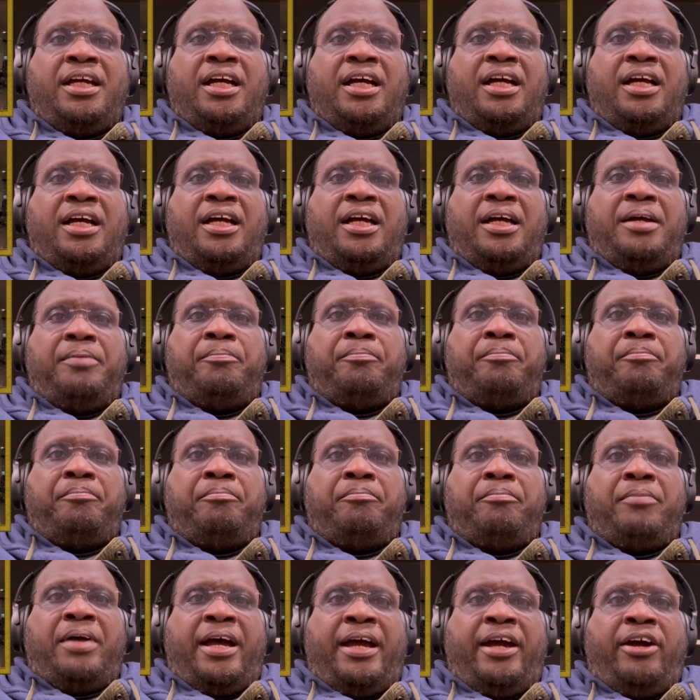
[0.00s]

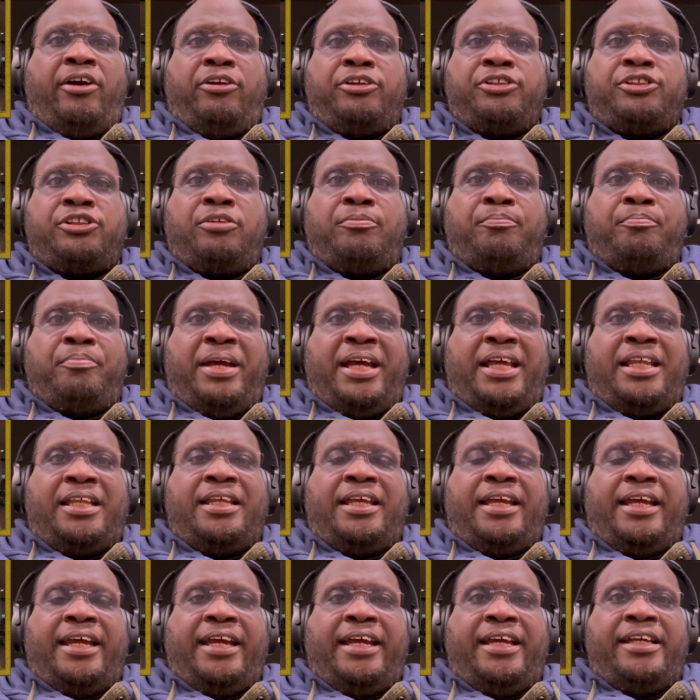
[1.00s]
Um, I also met
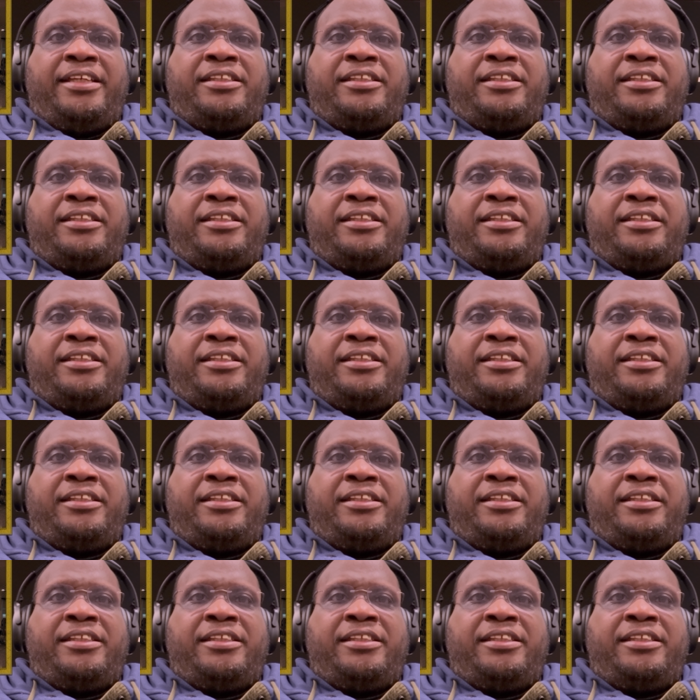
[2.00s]
a